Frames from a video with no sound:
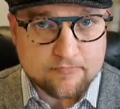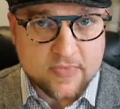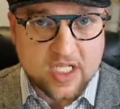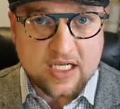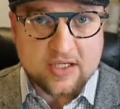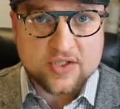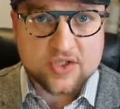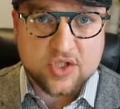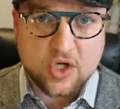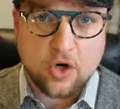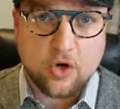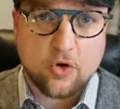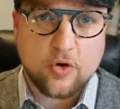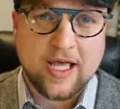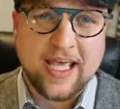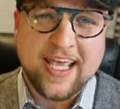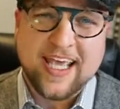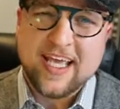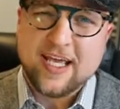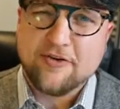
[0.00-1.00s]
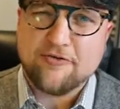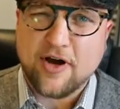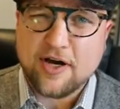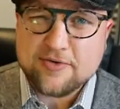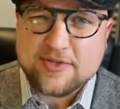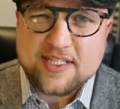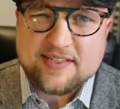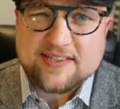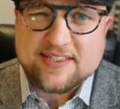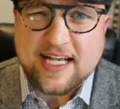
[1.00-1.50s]
So if I
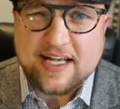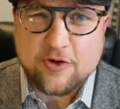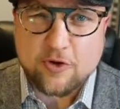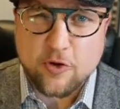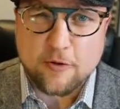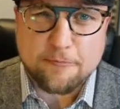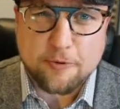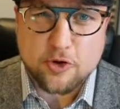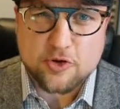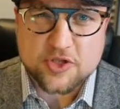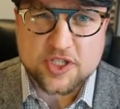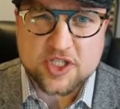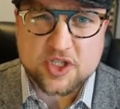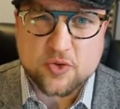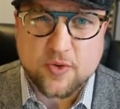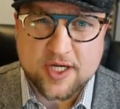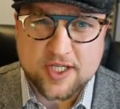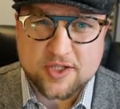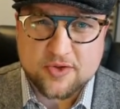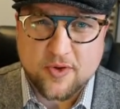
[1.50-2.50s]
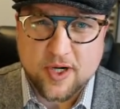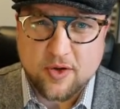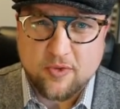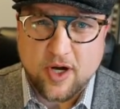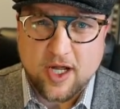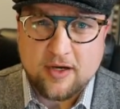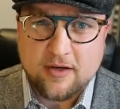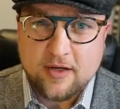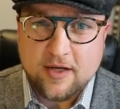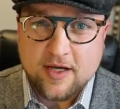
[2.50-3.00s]
was a seller approaching
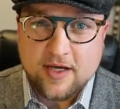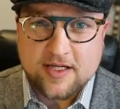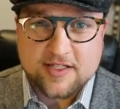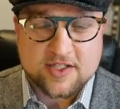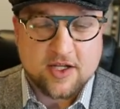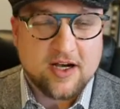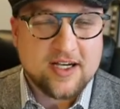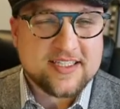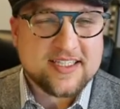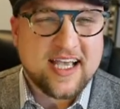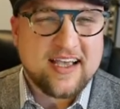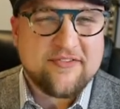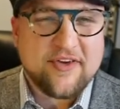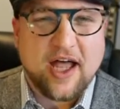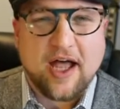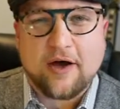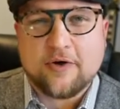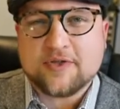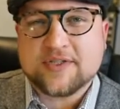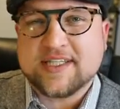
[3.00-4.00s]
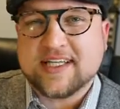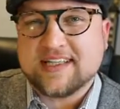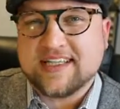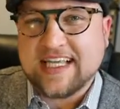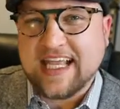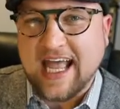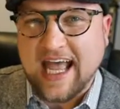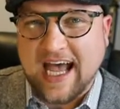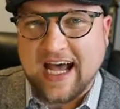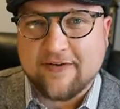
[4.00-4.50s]
2021, as long as I have a house at
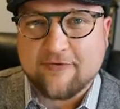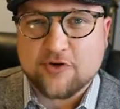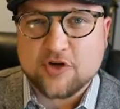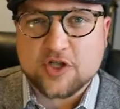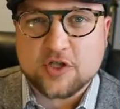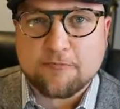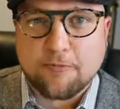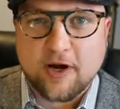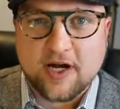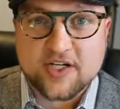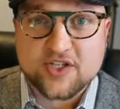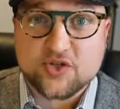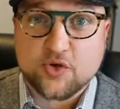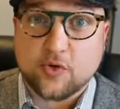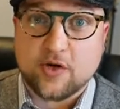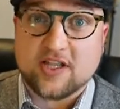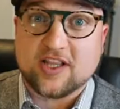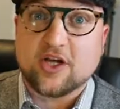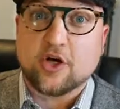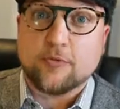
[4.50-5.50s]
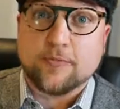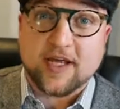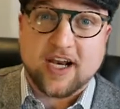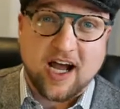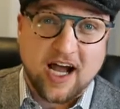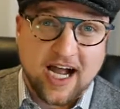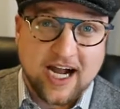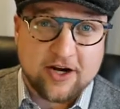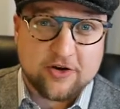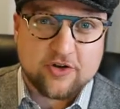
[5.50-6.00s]
the average price or a little bit
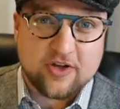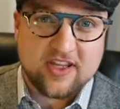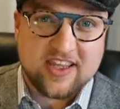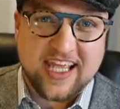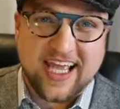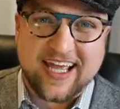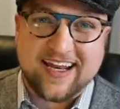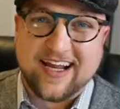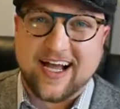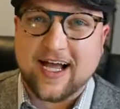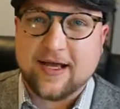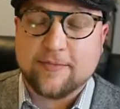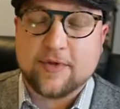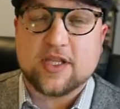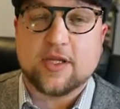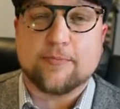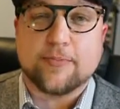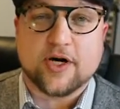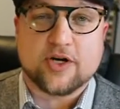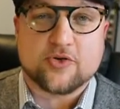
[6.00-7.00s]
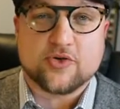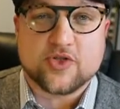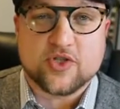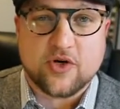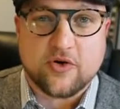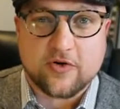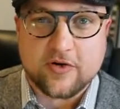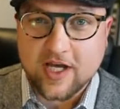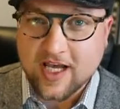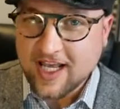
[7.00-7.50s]
higher than that, I'm in the butter
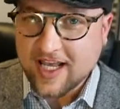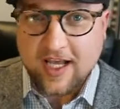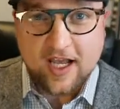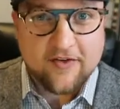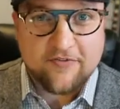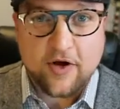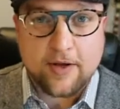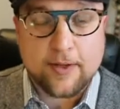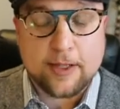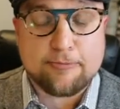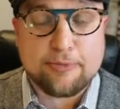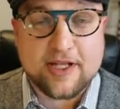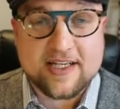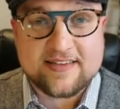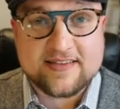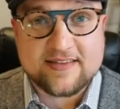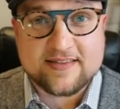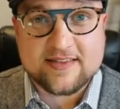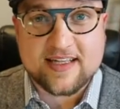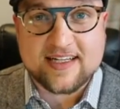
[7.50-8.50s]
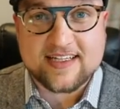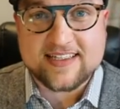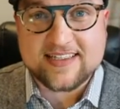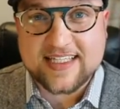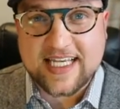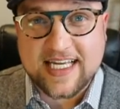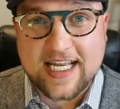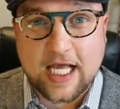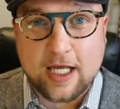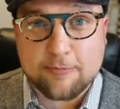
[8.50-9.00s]
zone. If I'm in places like
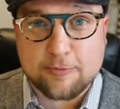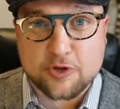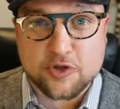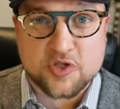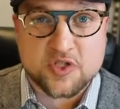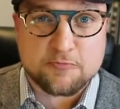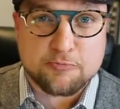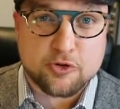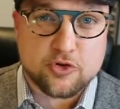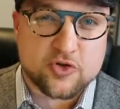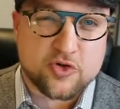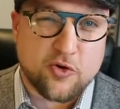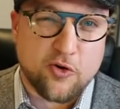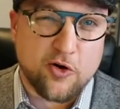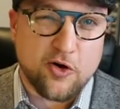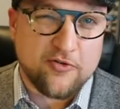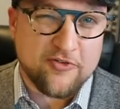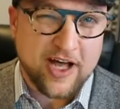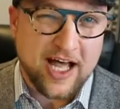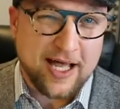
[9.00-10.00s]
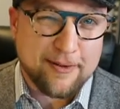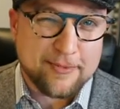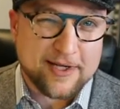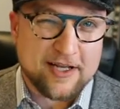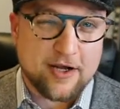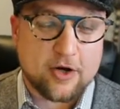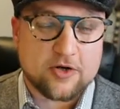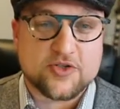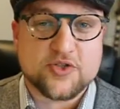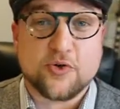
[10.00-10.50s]
St. Albert and Spruce Grove,
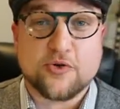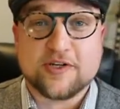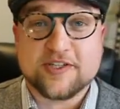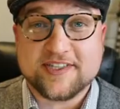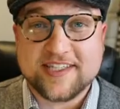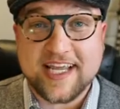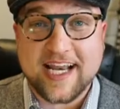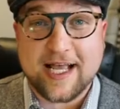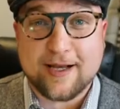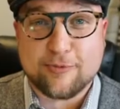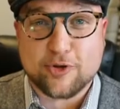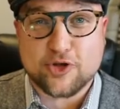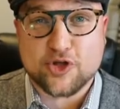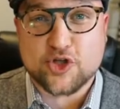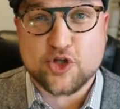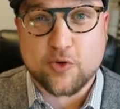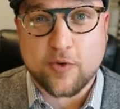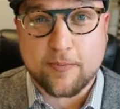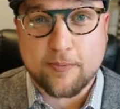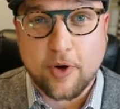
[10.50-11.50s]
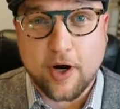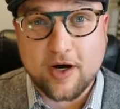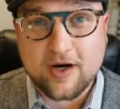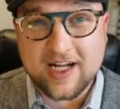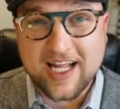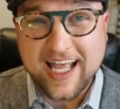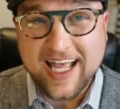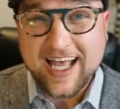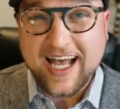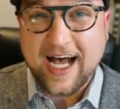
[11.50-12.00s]
St. Albert and Sherwood Park,
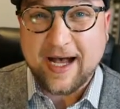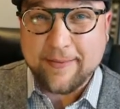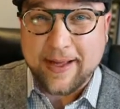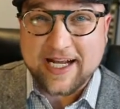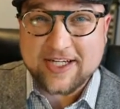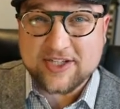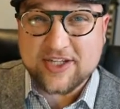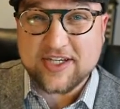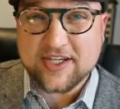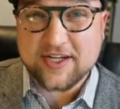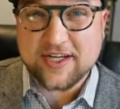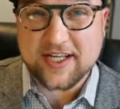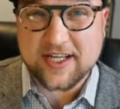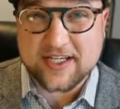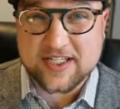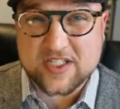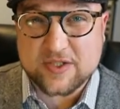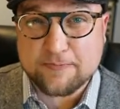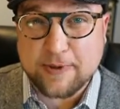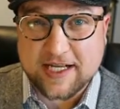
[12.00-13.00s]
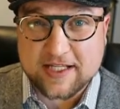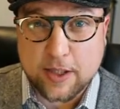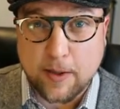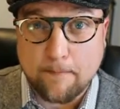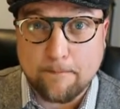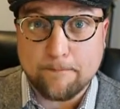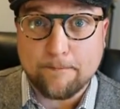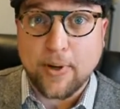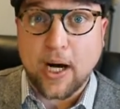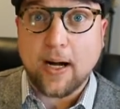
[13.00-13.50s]
I'm actually going to expect a
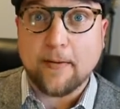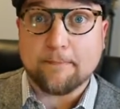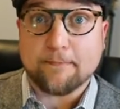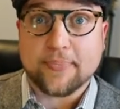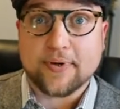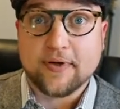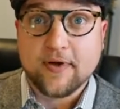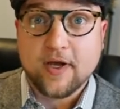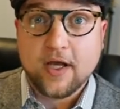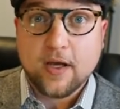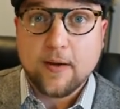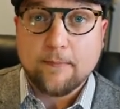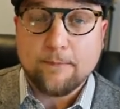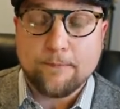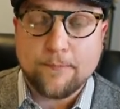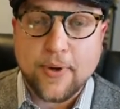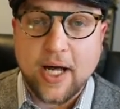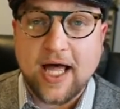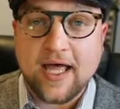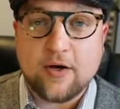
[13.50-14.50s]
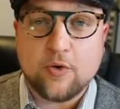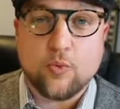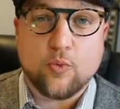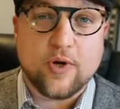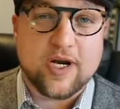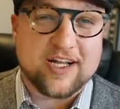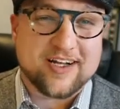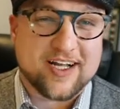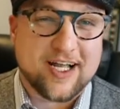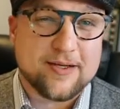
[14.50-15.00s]
bump. But
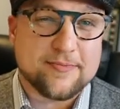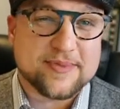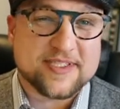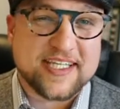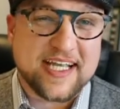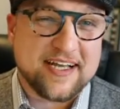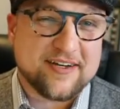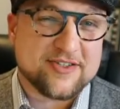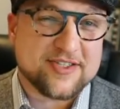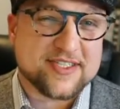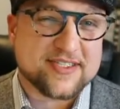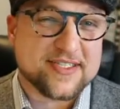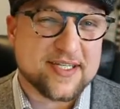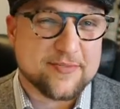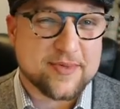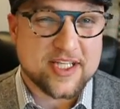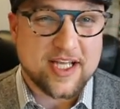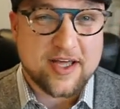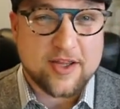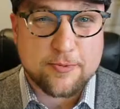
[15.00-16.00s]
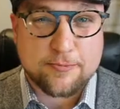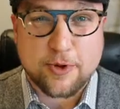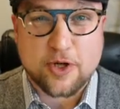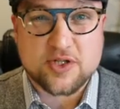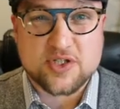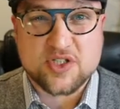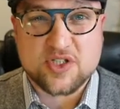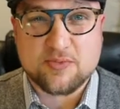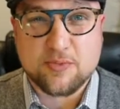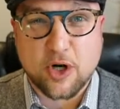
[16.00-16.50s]
when it comes down to some of the other
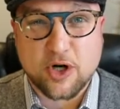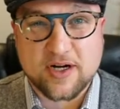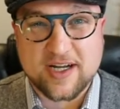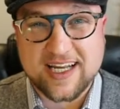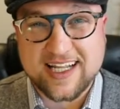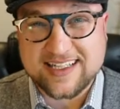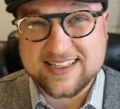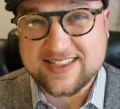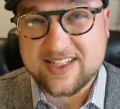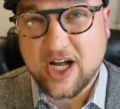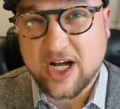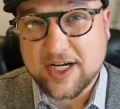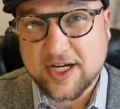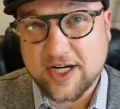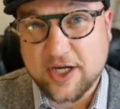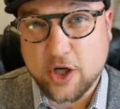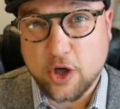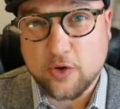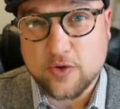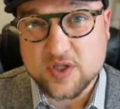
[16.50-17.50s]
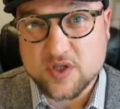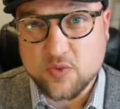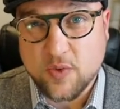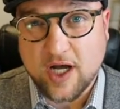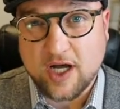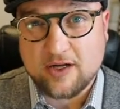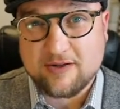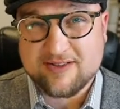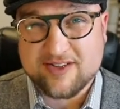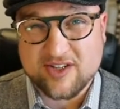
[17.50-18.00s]
parts of the market, it's not going to go as
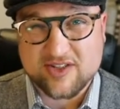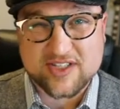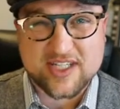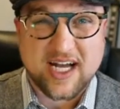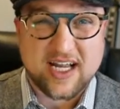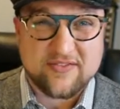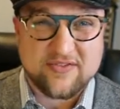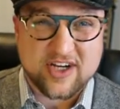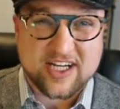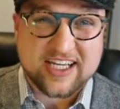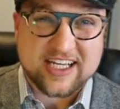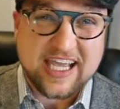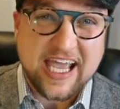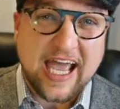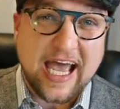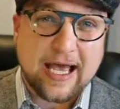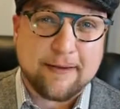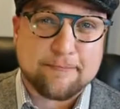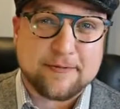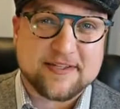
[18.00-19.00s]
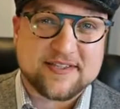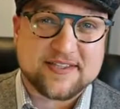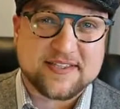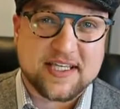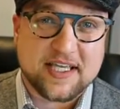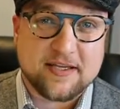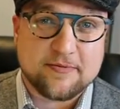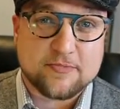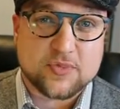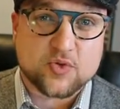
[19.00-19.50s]
well. There's kind of a gap, it
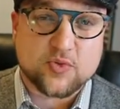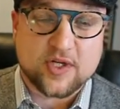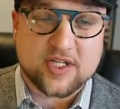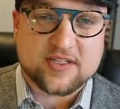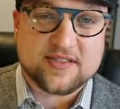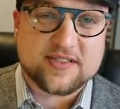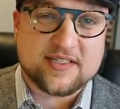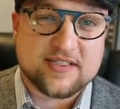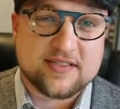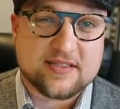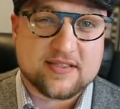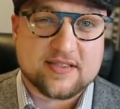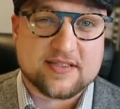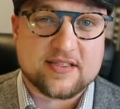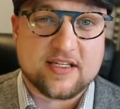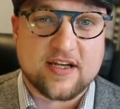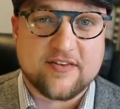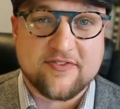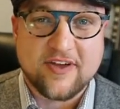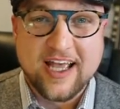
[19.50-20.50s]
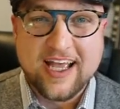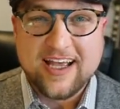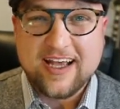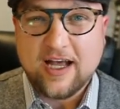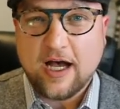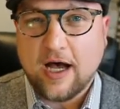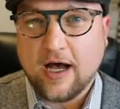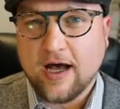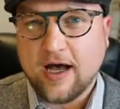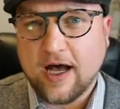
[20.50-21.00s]
seems, when it sees the stuff
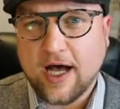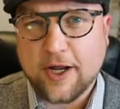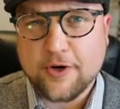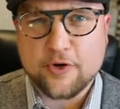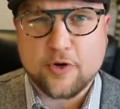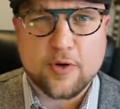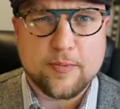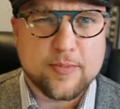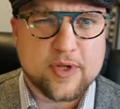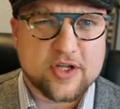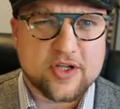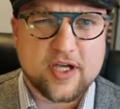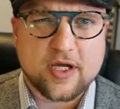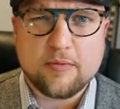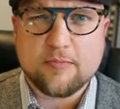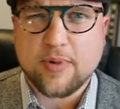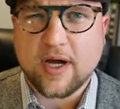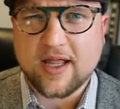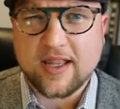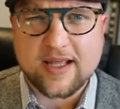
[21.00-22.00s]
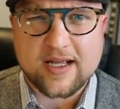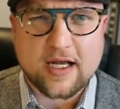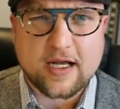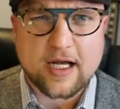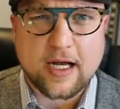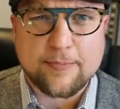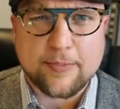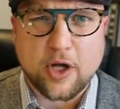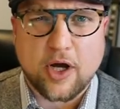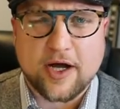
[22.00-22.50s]
under $1 million by like a
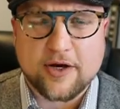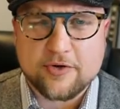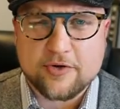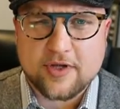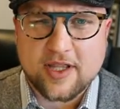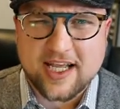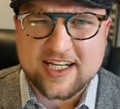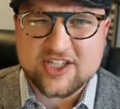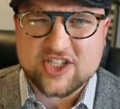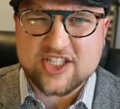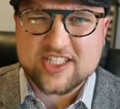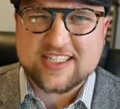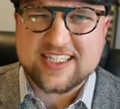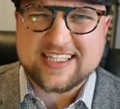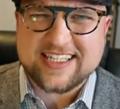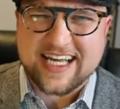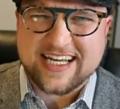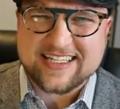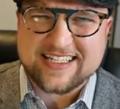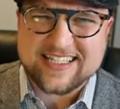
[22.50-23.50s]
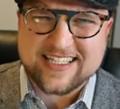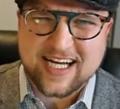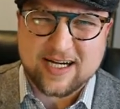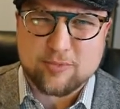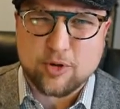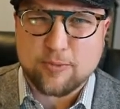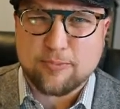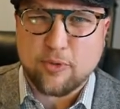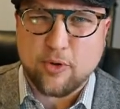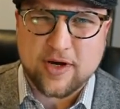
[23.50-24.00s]
couple hundred, like just at that
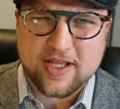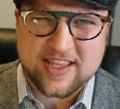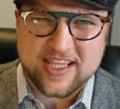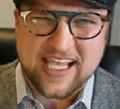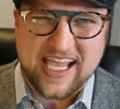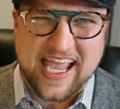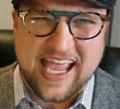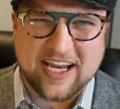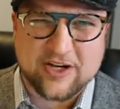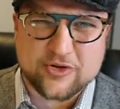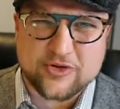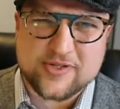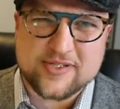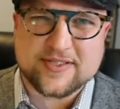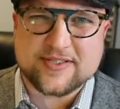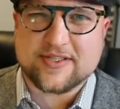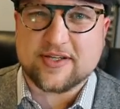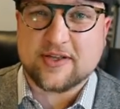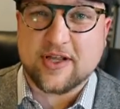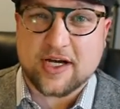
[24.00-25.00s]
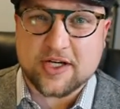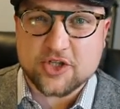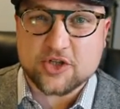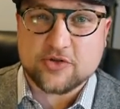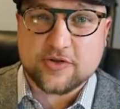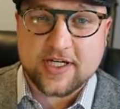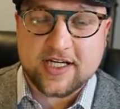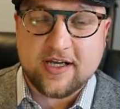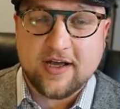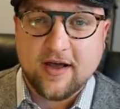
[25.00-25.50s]
double point, the entrance to
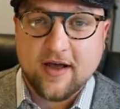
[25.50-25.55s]
luxury.